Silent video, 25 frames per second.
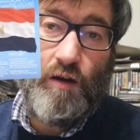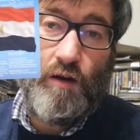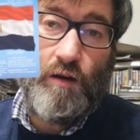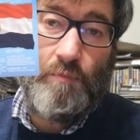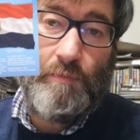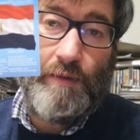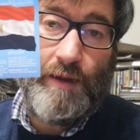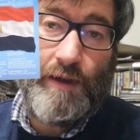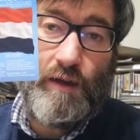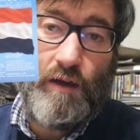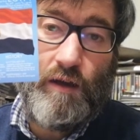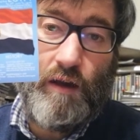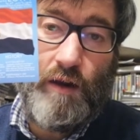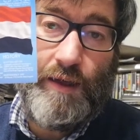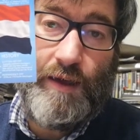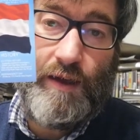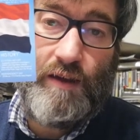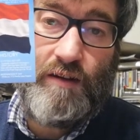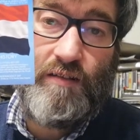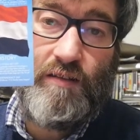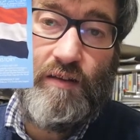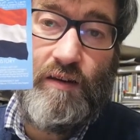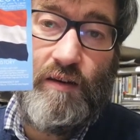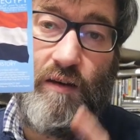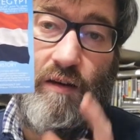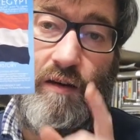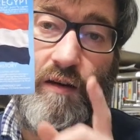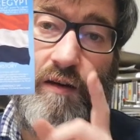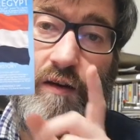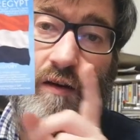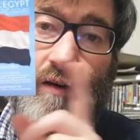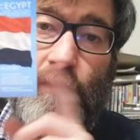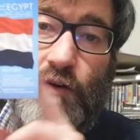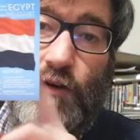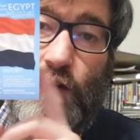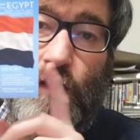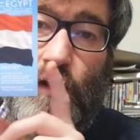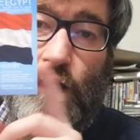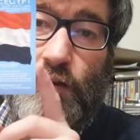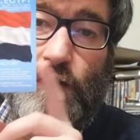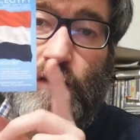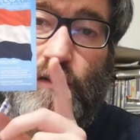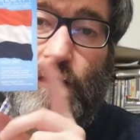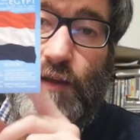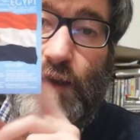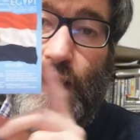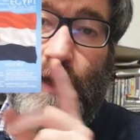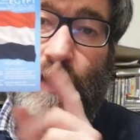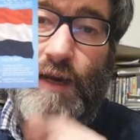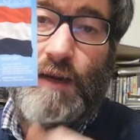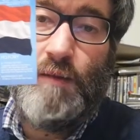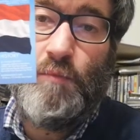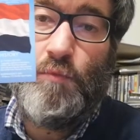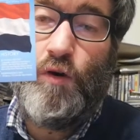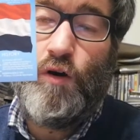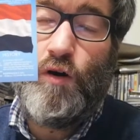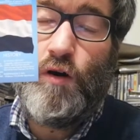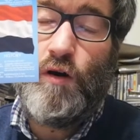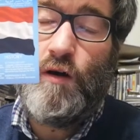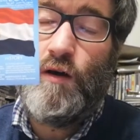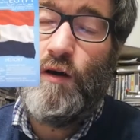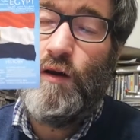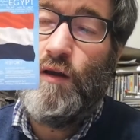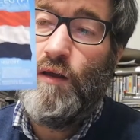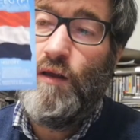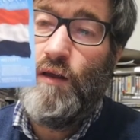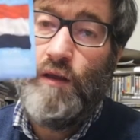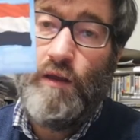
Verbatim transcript: on my collection, not anymore.